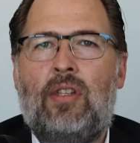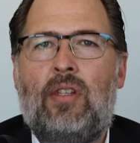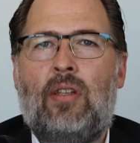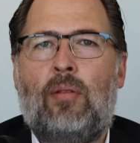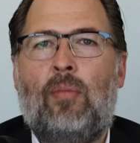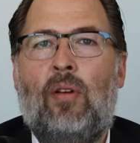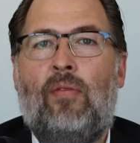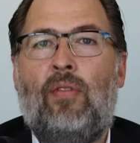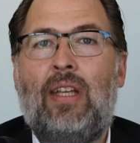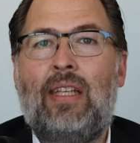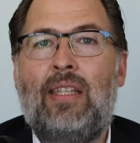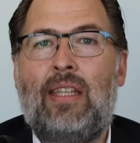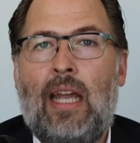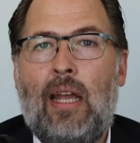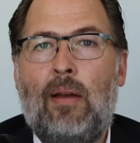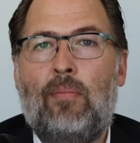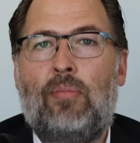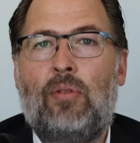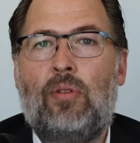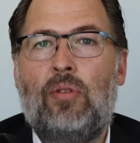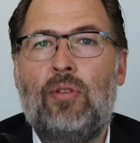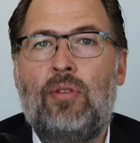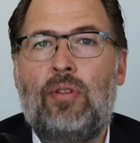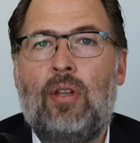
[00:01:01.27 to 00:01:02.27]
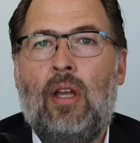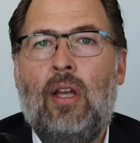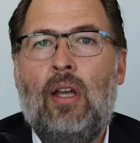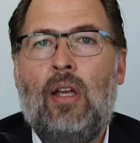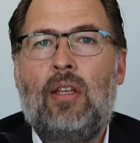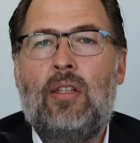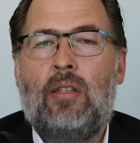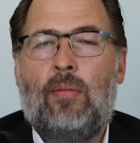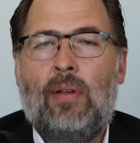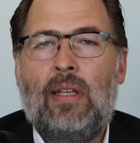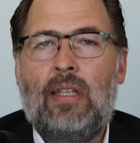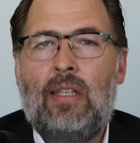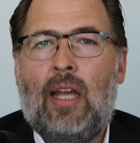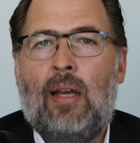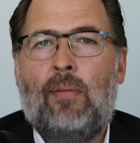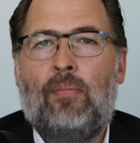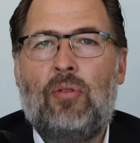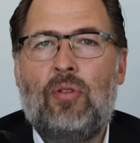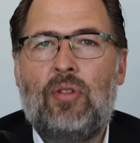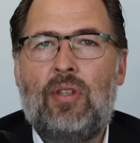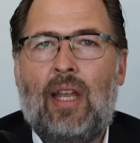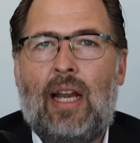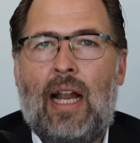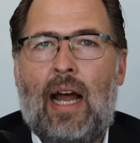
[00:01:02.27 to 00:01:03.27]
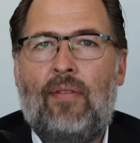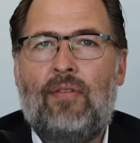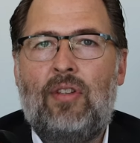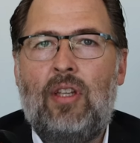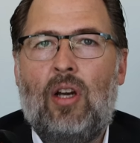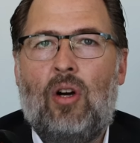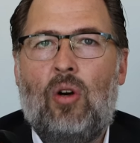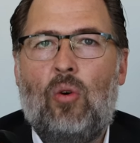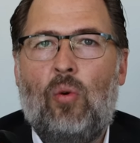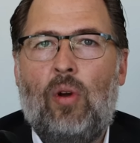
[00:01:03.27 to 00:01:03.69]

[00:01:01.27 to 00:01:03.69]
some of examples, some examples that I've dealt